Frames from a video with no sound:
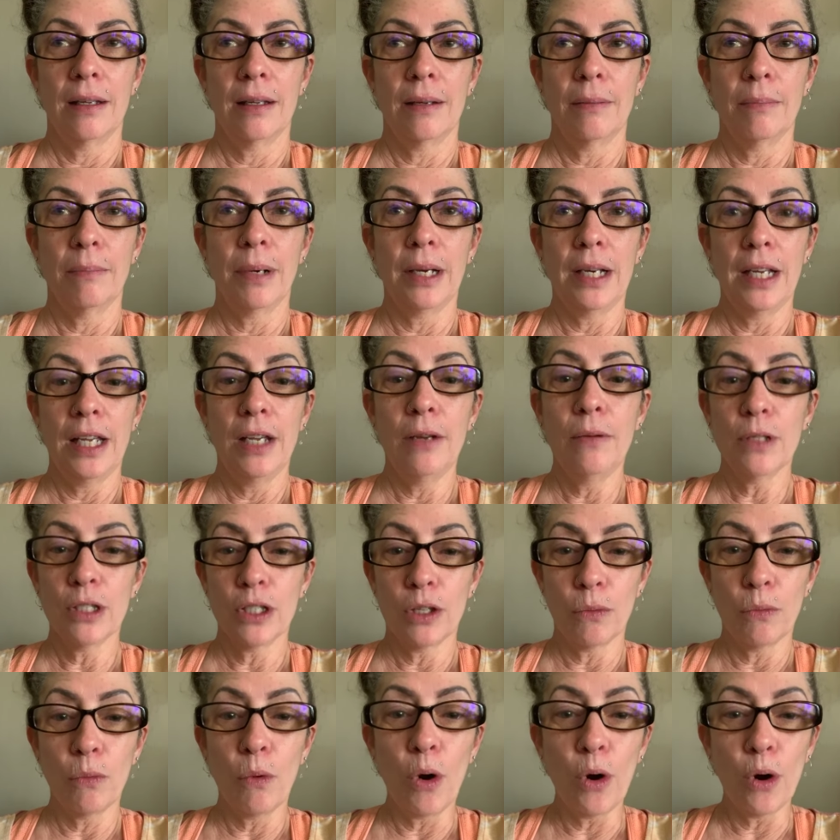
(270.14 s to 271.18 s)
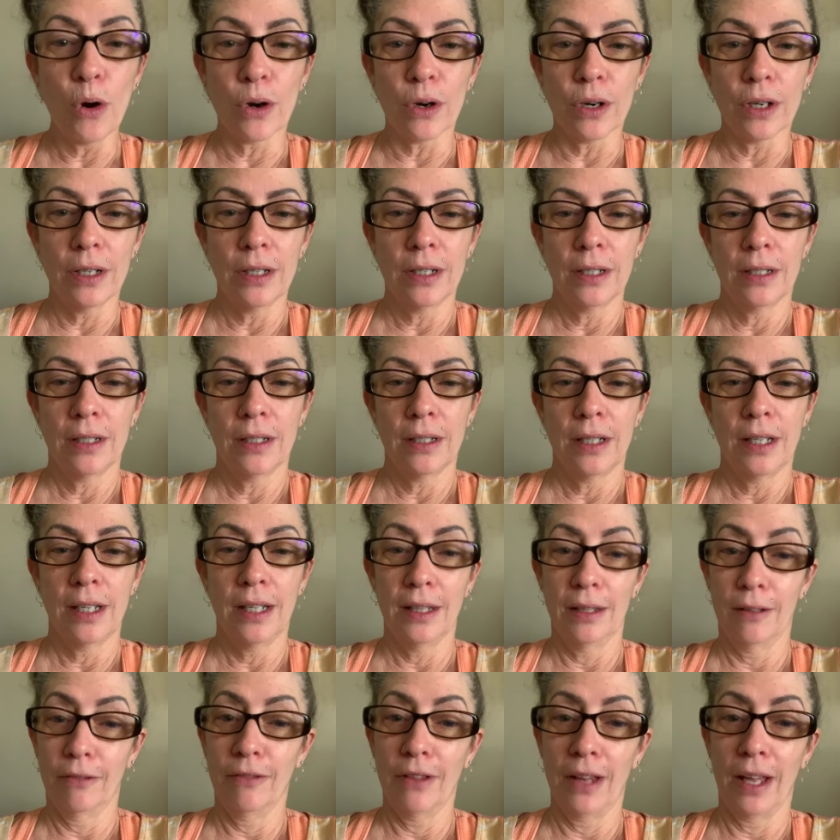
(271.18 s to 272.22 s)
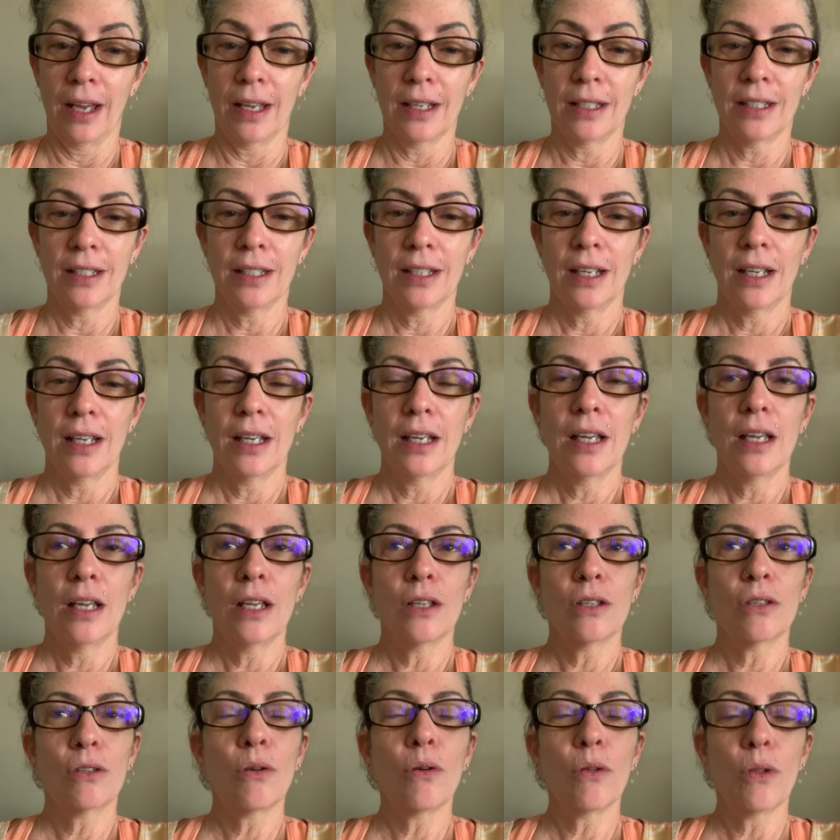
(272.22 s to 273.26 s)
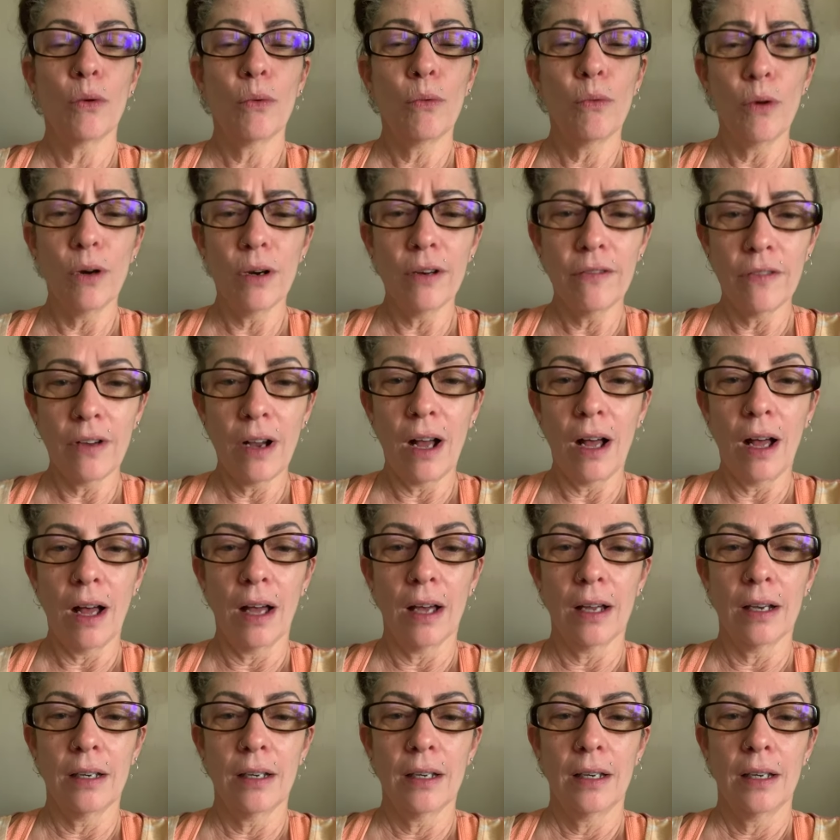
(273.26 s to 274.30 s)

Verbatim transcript: but he was the Word in the flesh. So the Word of God